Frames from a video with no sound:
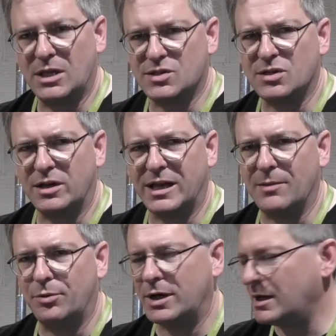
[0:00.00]
is starting to
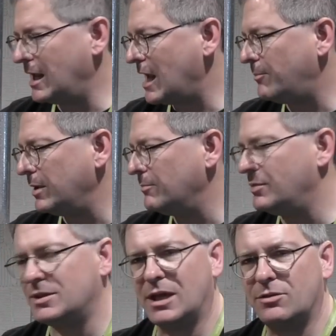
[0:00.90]
get pretty unhappy,
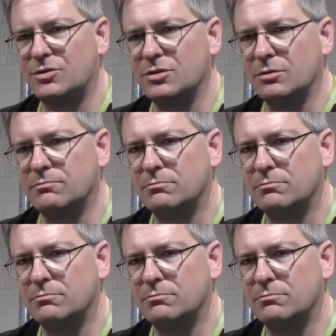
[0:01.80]
but the other two